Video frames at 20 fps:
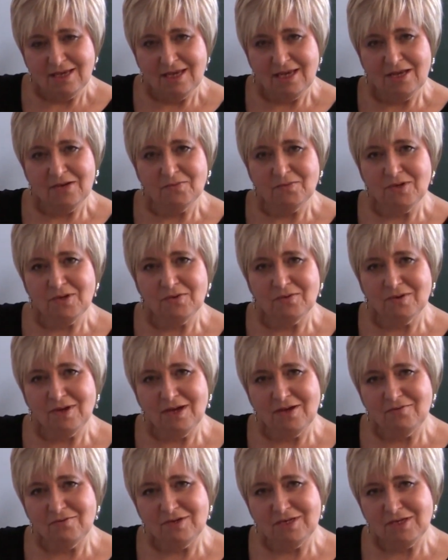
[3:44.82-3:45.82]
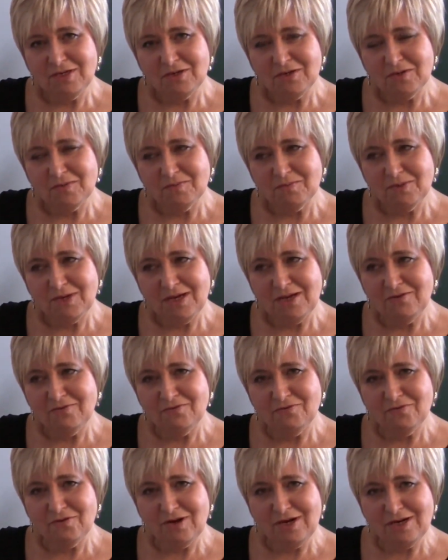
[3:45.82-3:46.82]
And we arrived here by a
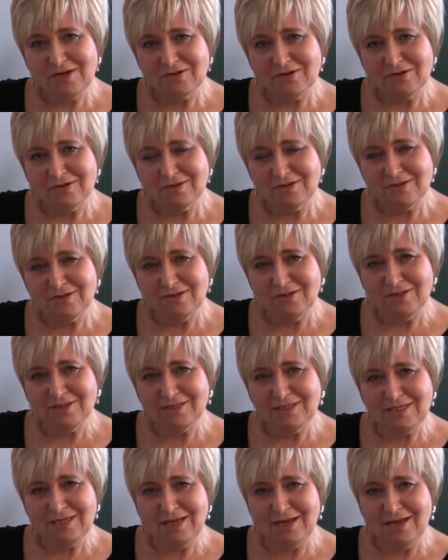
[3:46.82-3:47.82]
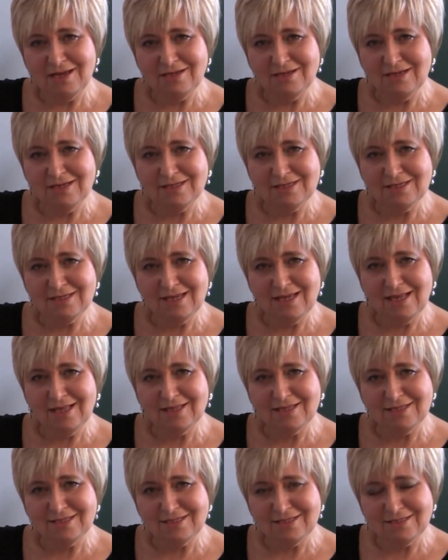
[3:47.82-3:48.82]
freighter called the Anna
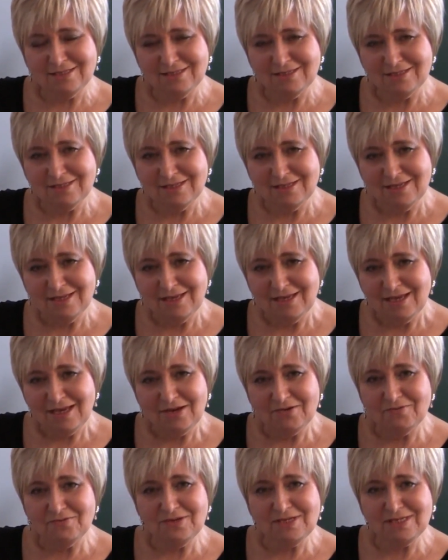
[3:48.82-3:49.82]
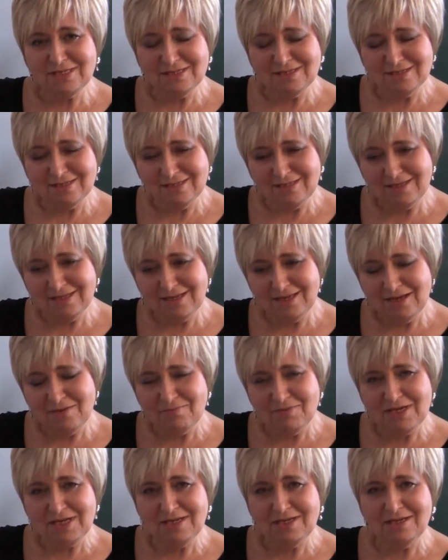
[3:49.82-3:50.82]
Salen. And recently, I
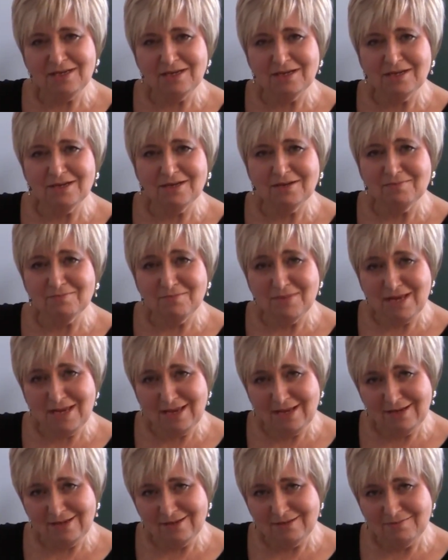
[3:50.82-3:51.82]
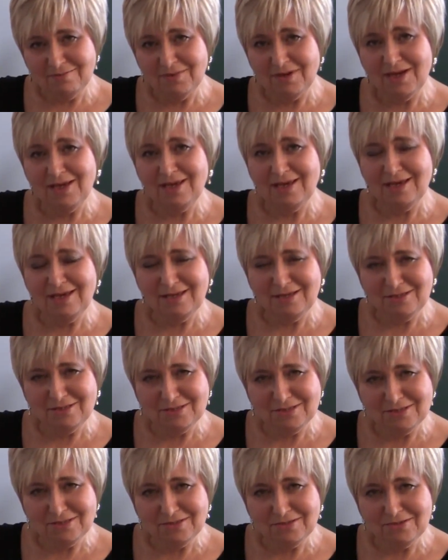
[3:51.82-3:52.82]
met a young man my
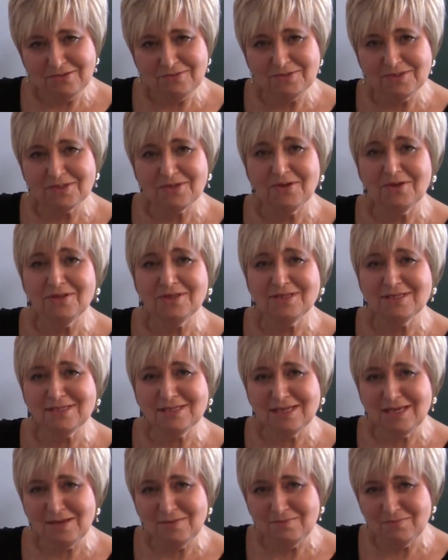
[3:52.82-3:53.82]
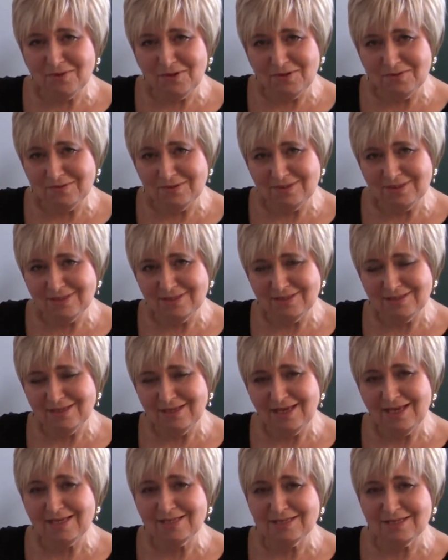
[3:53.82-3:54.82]
age who was on the same boat
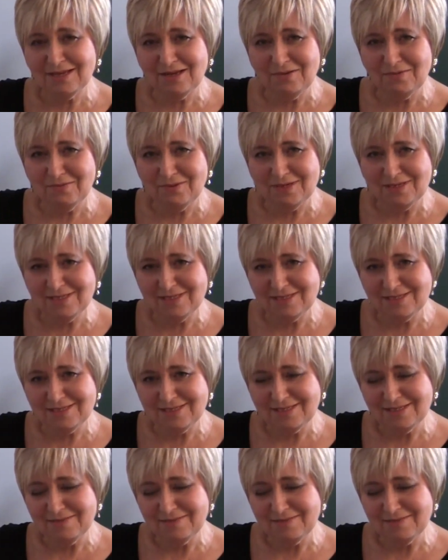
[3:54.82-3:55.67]
as I was.